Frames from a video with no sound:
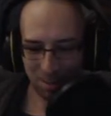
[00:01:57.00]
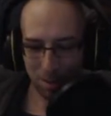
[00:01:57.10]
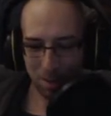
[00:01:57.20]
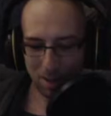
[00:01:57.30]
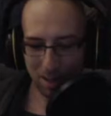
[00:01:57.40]
we'll be
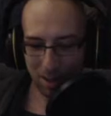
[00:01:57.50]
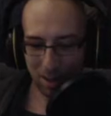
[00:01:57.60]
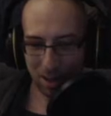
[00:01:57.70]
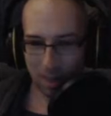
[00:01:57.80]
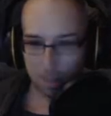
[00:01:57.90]
able to take out
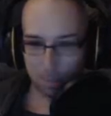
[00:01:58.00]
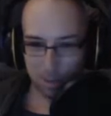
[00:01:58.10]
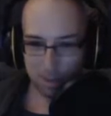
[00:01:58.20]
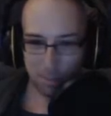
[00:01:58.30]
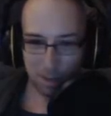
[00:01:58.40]
any kind of
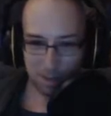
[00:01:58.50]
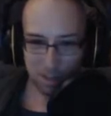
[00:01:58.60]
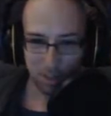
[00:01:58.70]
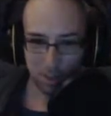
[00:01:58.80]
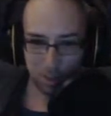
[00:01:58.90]
beast or monster
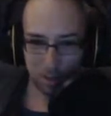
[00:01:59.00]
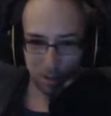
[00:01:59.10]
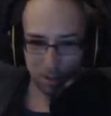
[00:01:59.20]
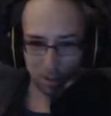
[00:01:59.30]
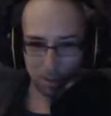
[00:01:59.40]
that we encounter in the